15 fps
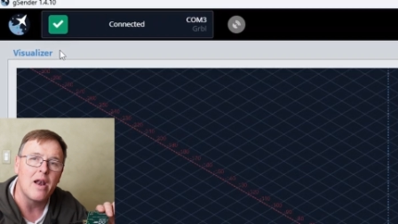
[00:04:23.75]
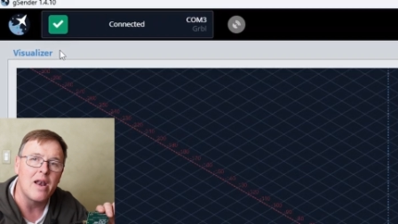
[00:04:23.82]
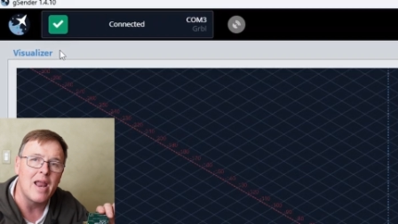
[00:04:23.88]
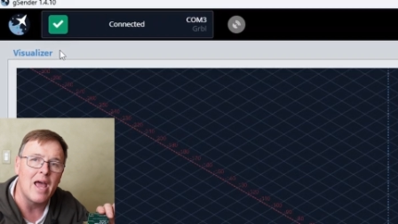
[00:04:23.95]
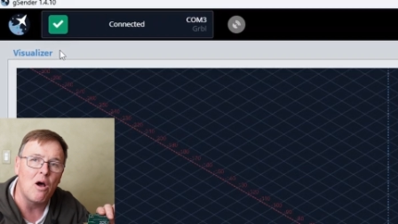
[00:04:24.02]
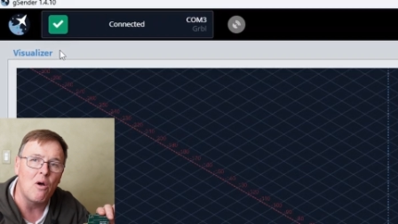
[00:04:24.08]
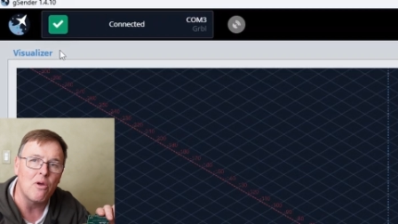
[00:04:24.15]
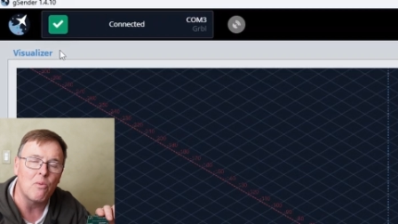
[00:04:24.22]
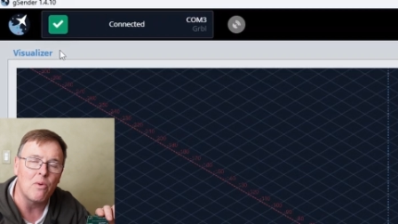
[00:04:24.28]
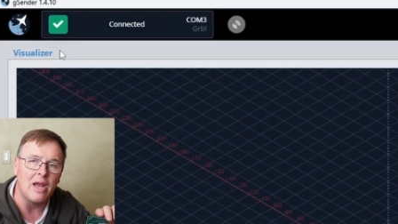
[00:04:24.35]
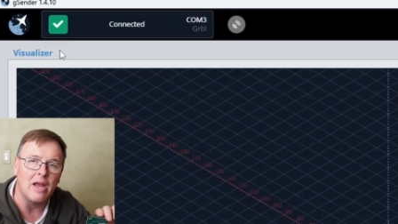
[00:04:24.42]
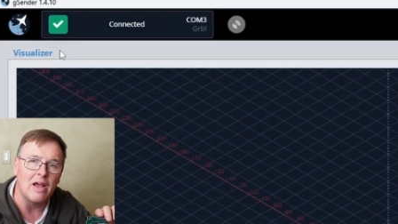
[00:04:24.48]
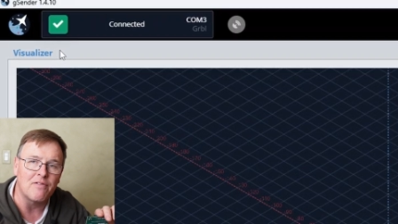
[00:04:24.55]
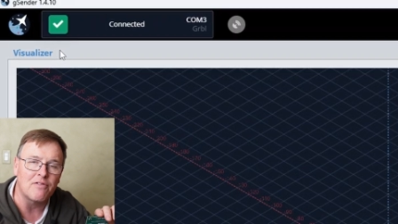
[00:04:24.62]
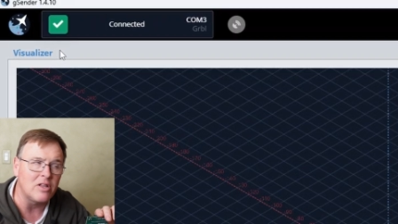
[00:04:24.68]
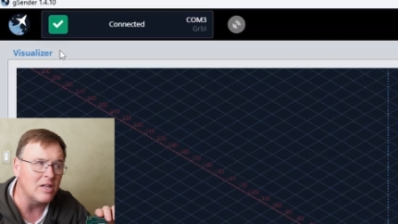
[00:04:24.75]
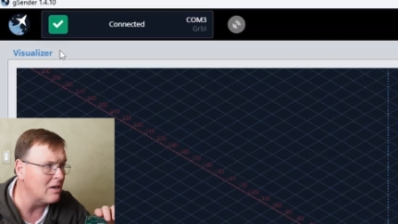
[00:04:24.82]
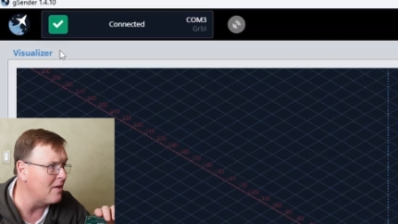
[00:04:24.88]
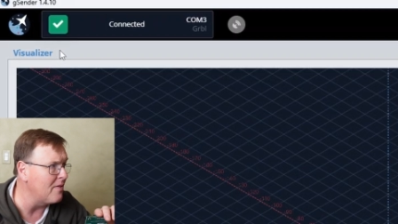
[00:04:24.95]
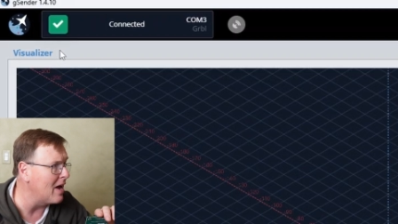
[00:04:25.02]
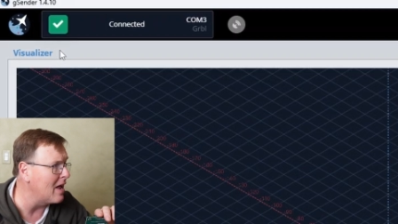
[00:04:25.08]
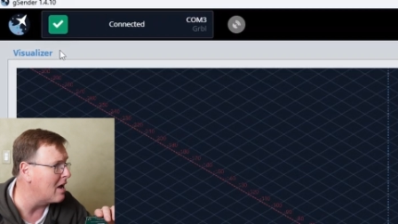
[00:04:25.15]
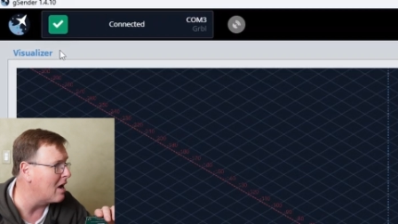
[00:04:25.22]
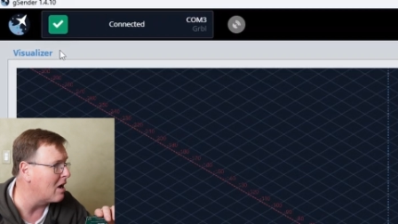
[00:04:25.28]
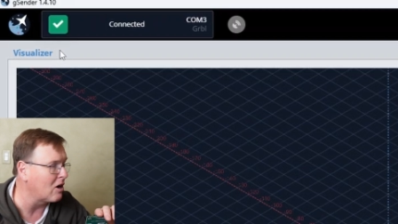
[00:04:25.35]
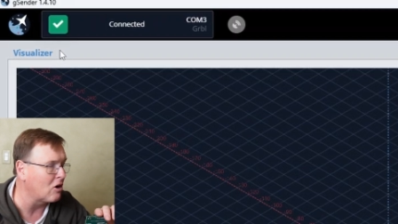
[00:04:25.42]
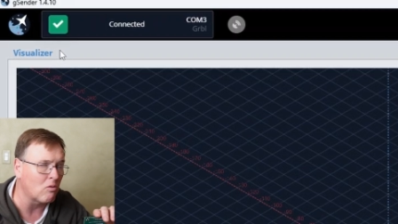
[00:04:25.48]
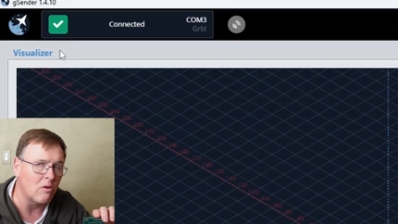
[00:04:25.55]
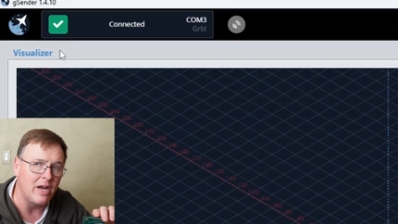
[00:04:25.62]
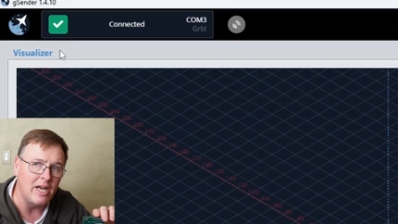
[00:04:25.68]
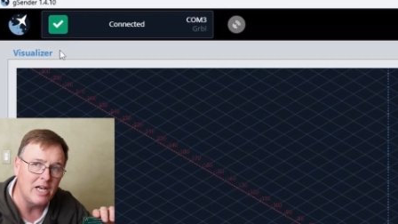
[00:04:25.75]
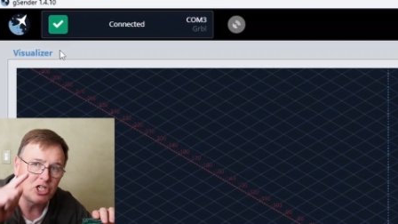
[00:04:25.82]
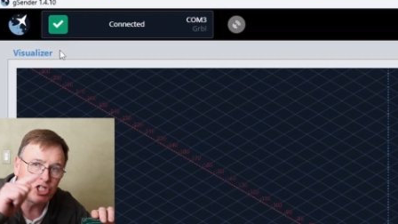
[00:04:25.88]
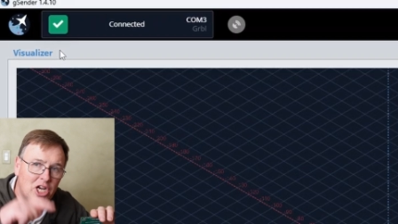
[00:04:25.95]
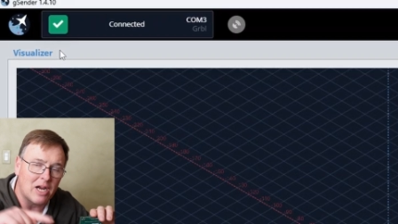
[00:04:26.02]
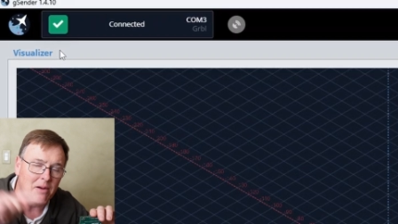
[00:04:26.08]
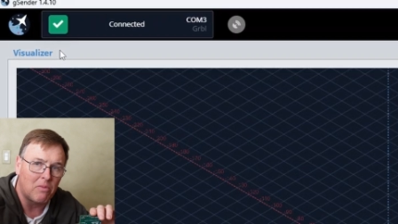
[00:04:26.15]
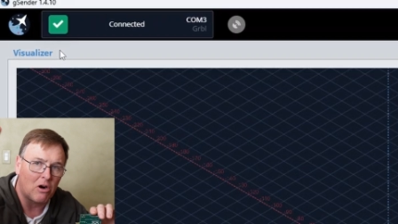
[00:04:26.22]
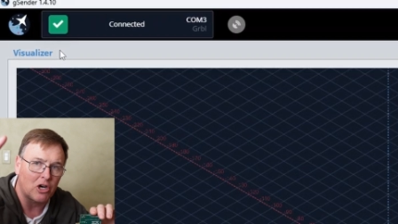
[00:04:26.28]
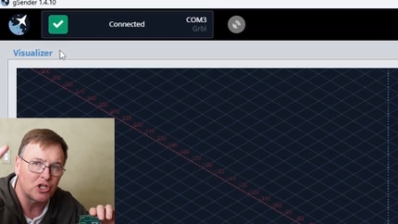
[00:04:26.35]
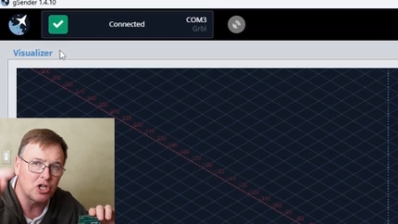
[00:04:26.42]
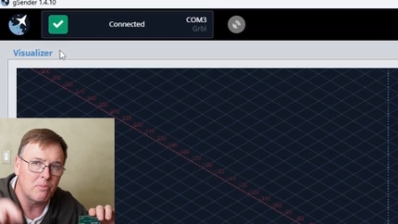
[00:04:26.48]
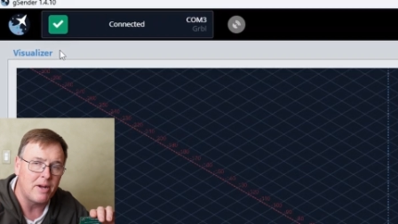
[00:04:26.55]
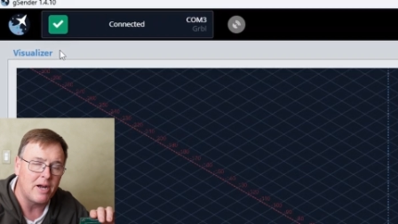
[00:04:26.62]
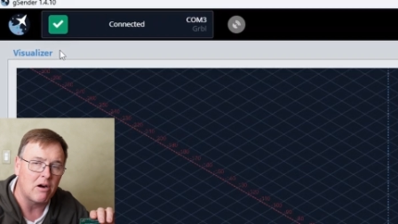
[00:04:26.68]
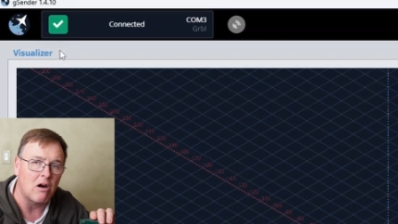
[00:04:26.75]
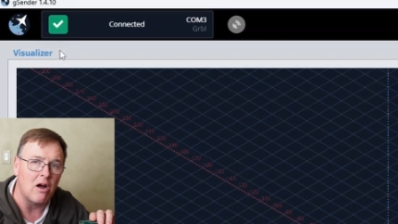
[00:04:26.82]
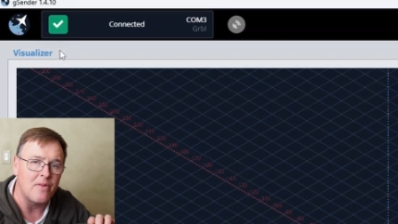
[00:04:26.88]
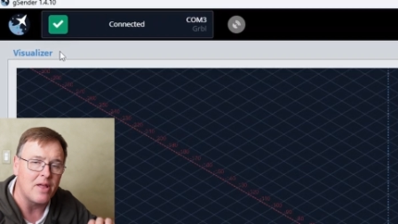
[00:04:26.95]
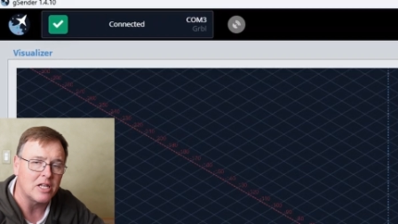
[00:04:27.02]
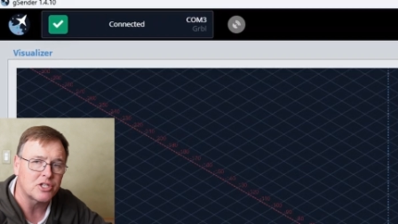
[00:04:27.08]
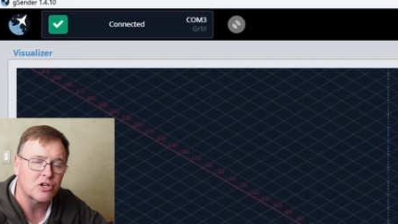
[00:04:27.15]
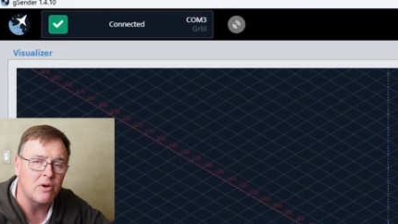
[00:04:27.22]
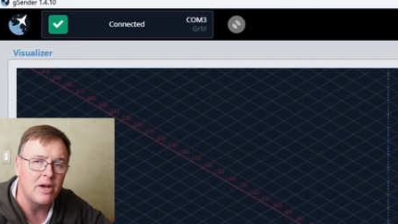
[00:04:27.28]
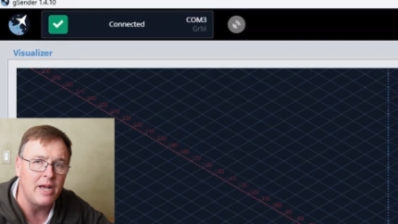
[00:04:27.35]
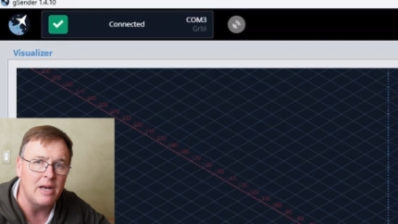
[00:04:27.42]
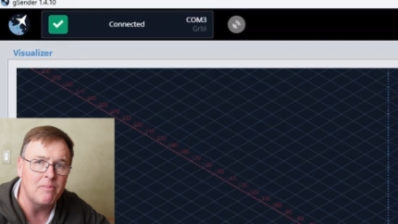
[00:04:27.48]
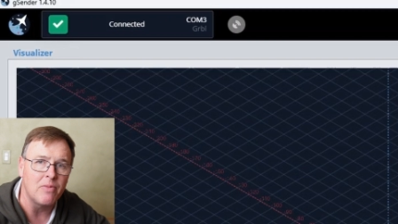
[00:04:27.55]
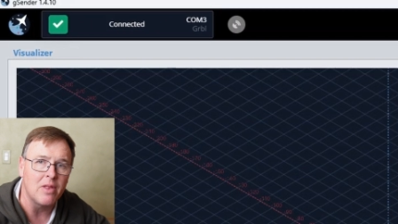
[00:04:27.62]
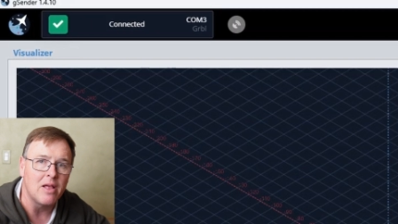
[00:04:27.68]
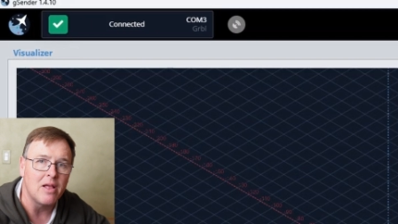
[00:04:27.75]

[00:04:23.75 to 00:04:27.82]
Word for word: Now that we have clicked on that, a green check mark should appear on that screen.